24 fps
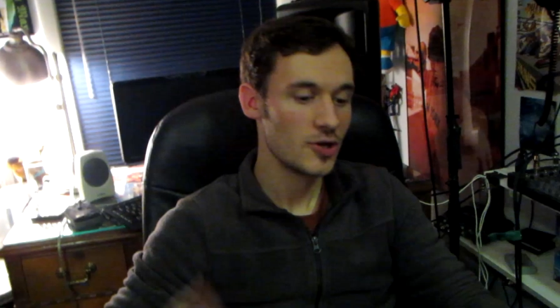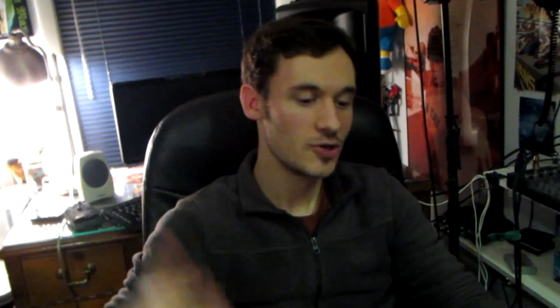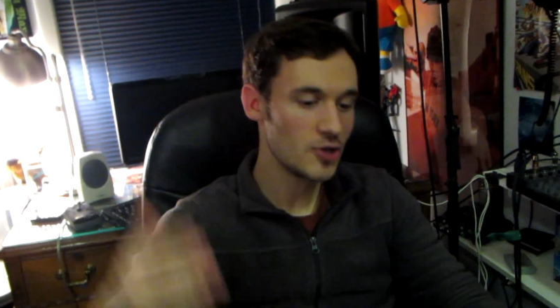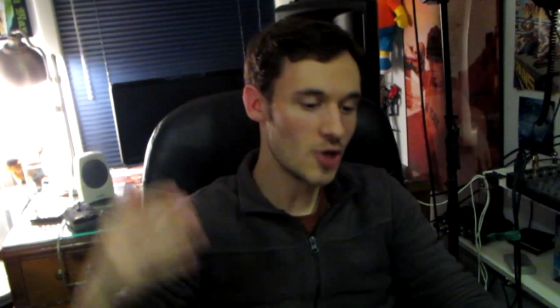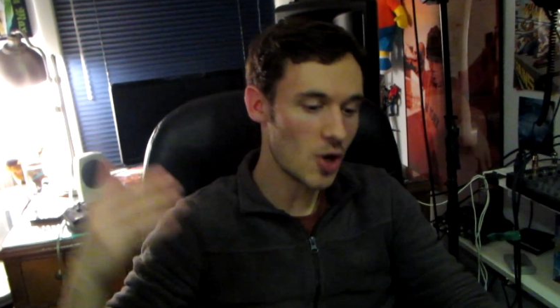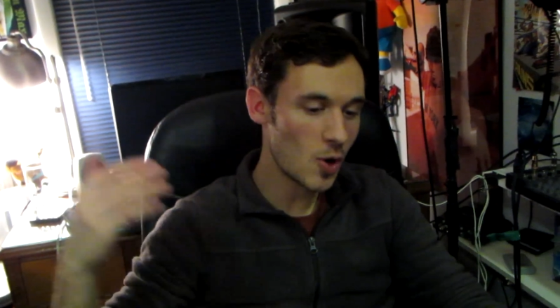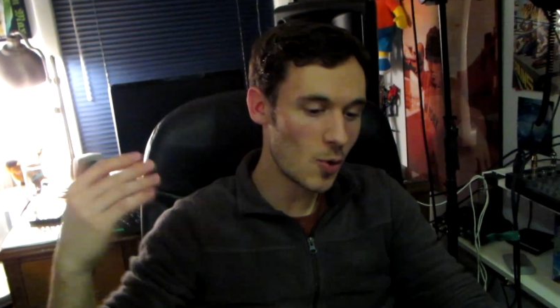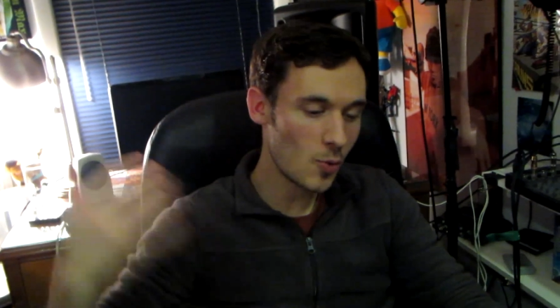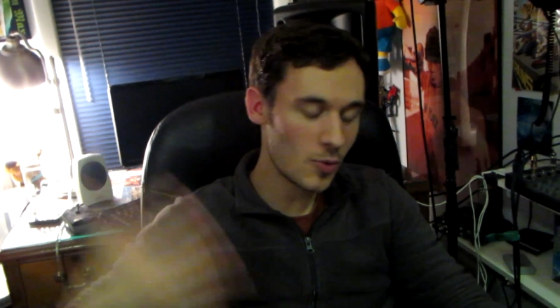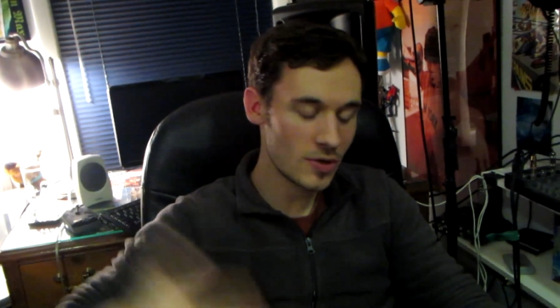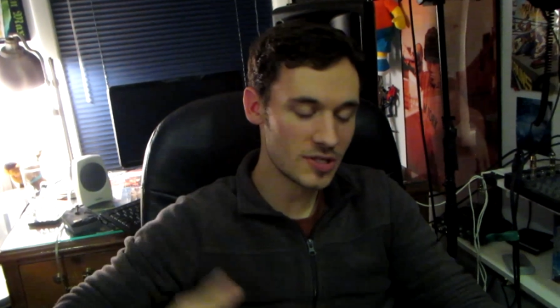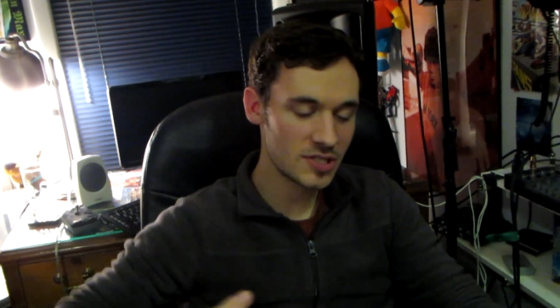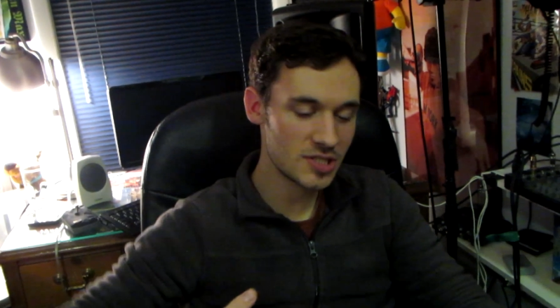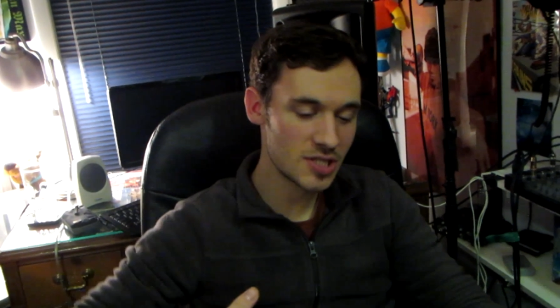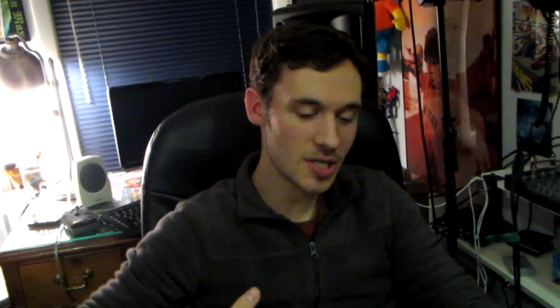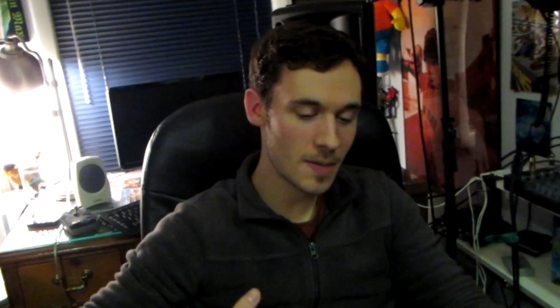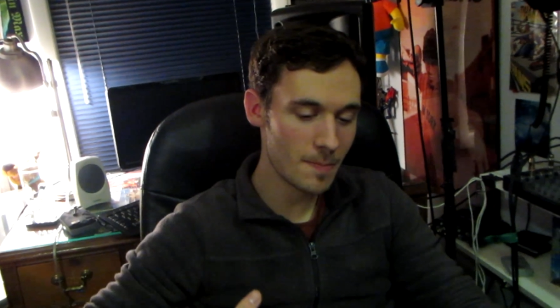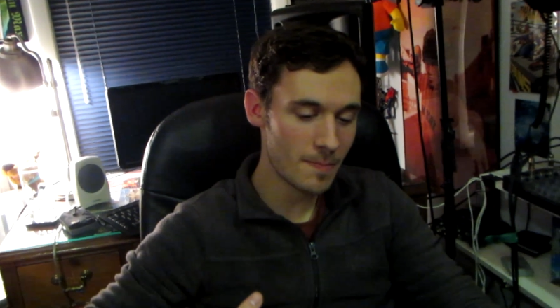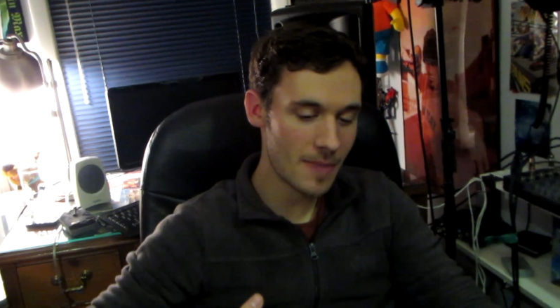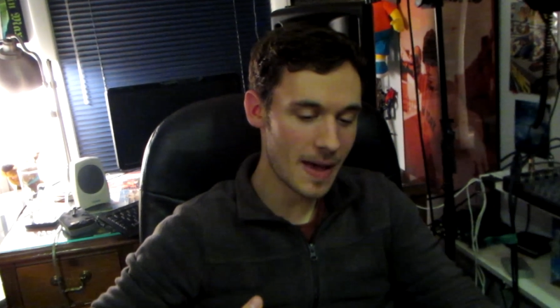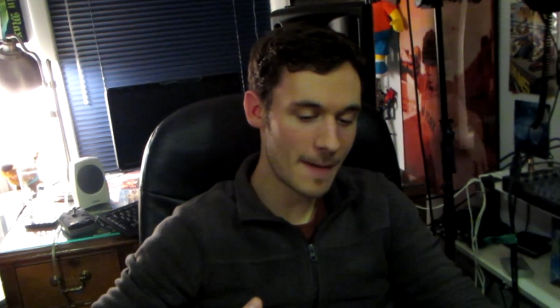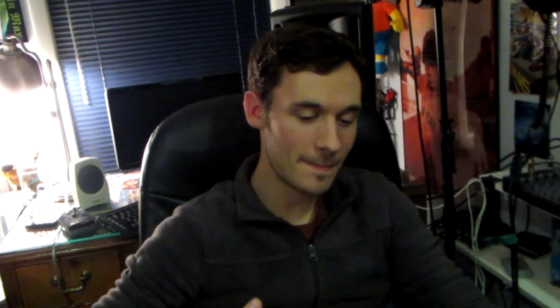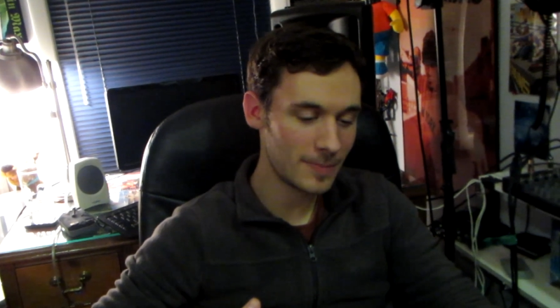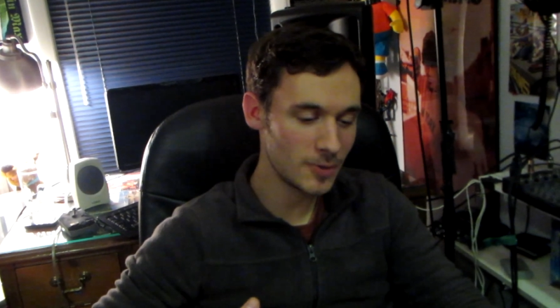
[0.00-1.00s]
Yo, what's
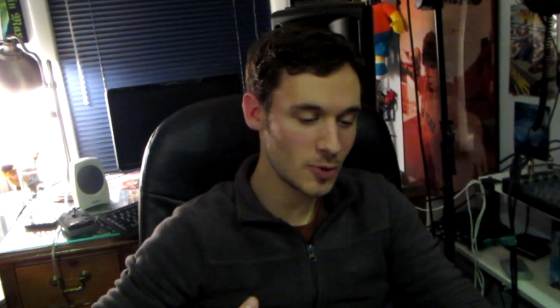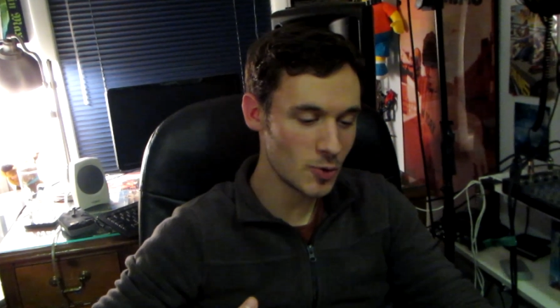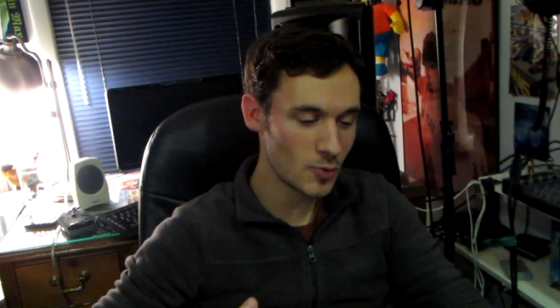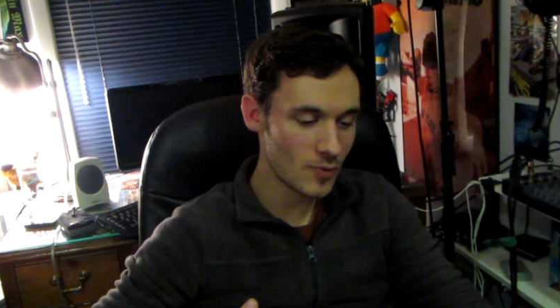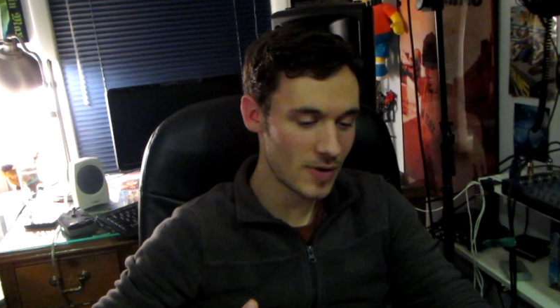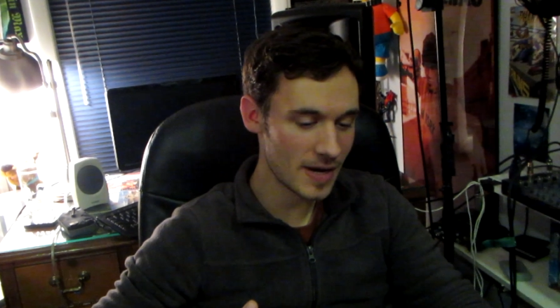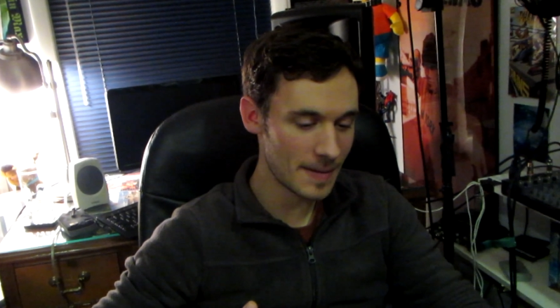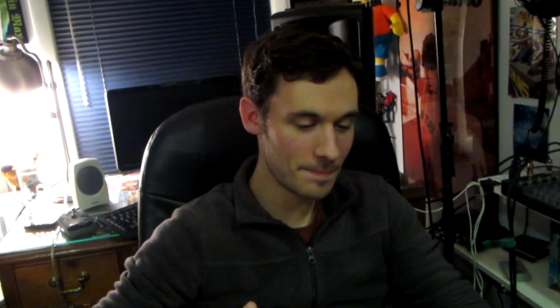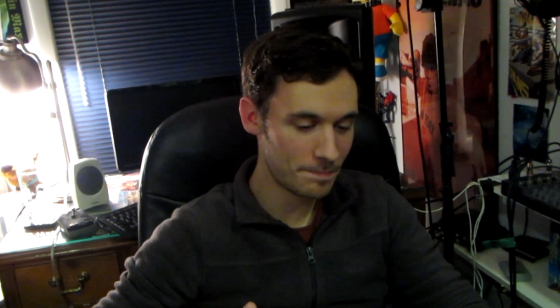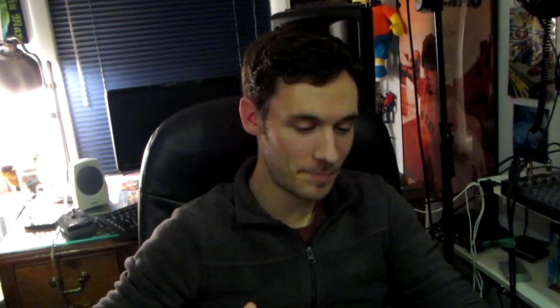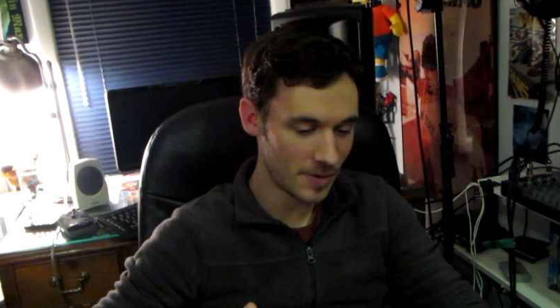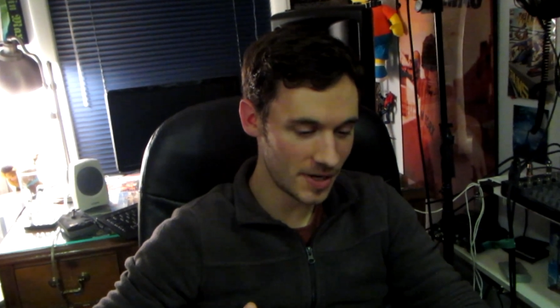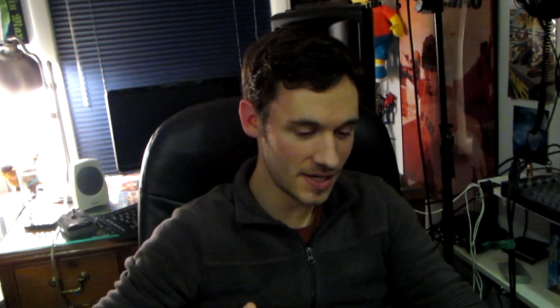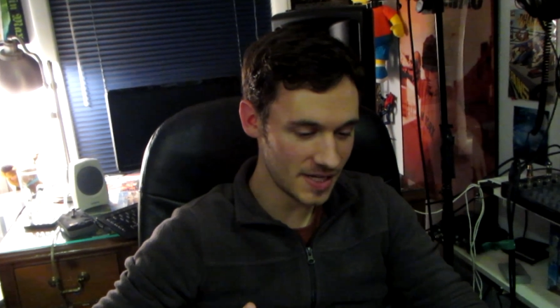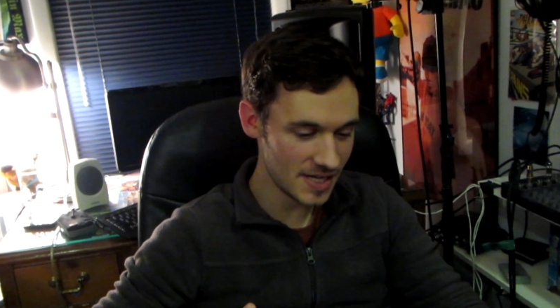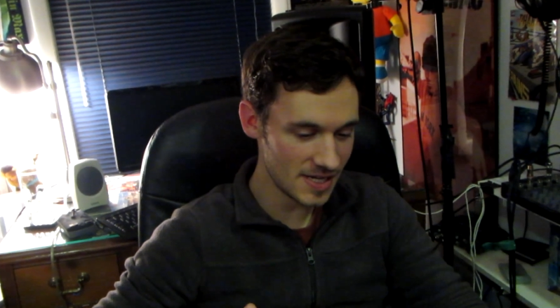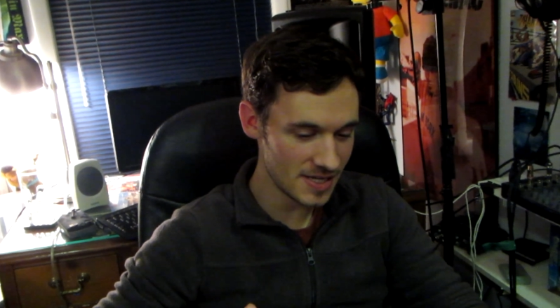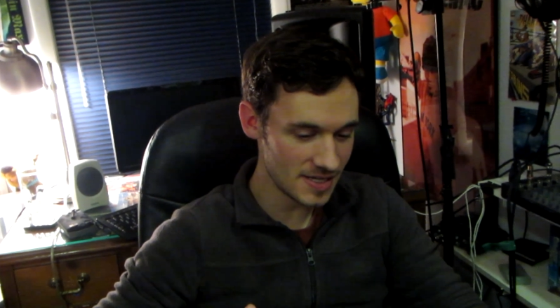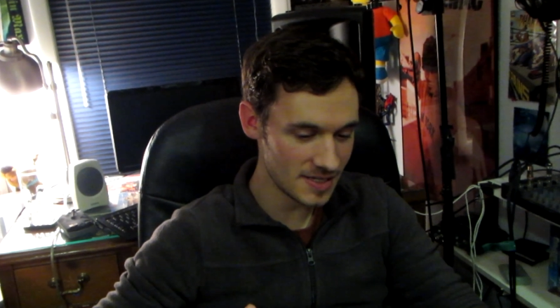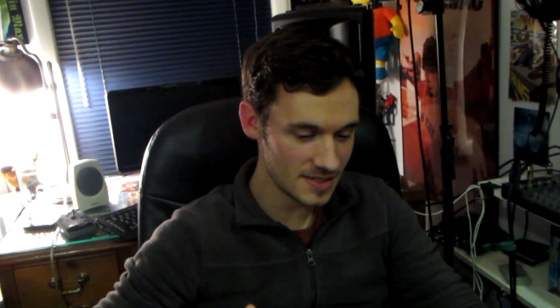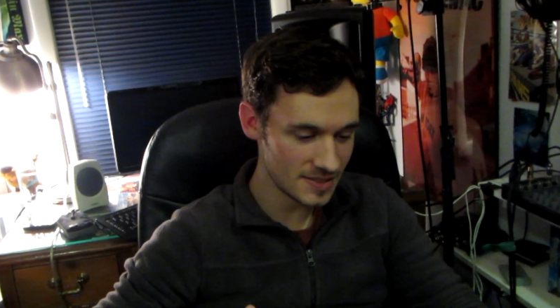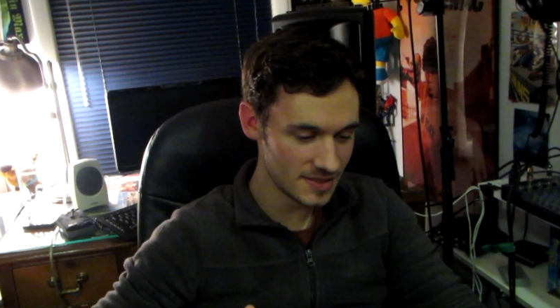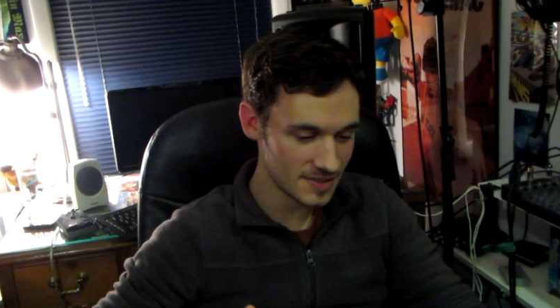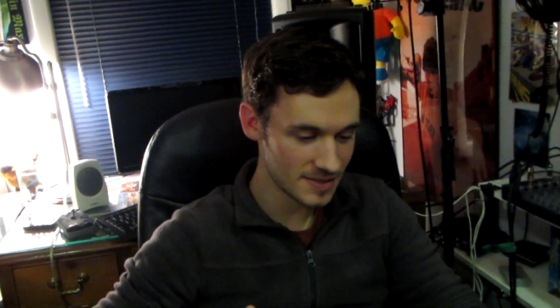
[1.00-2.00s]
up, my Blu-ray
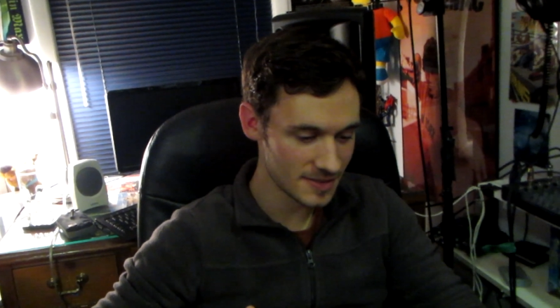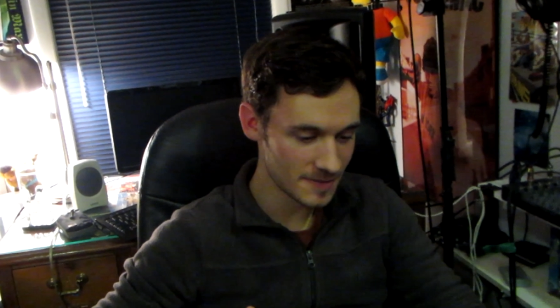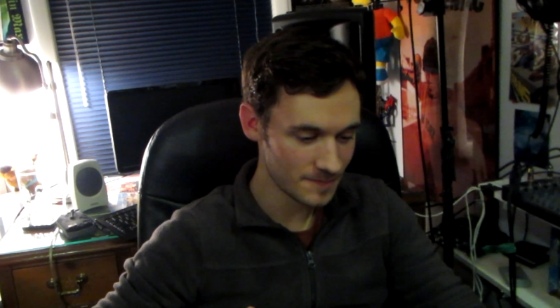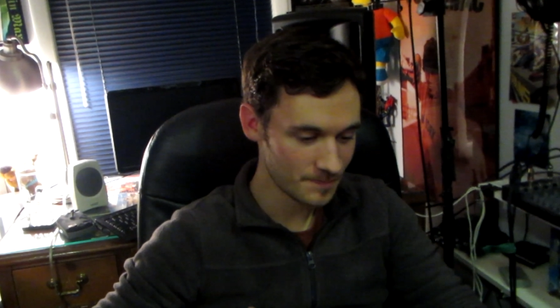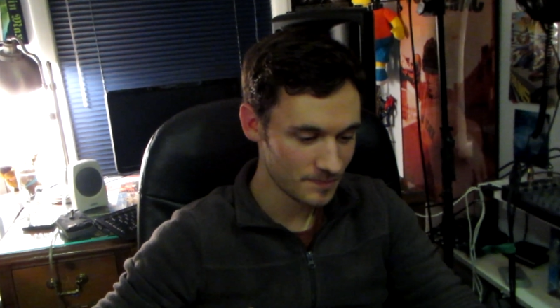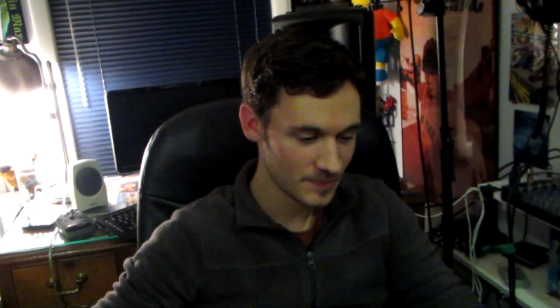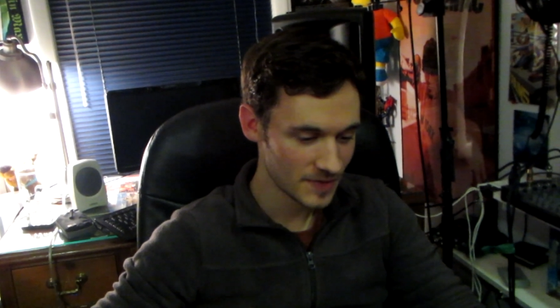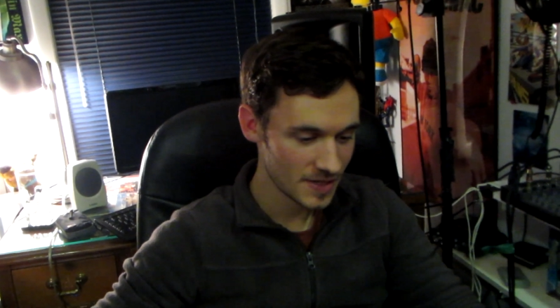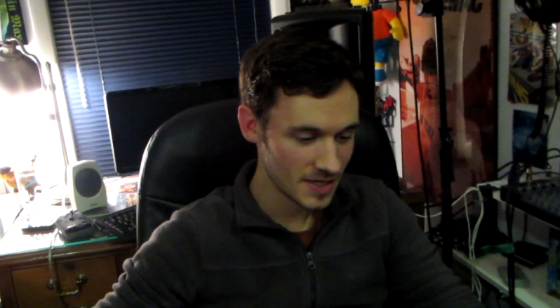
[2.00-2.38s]
buddies?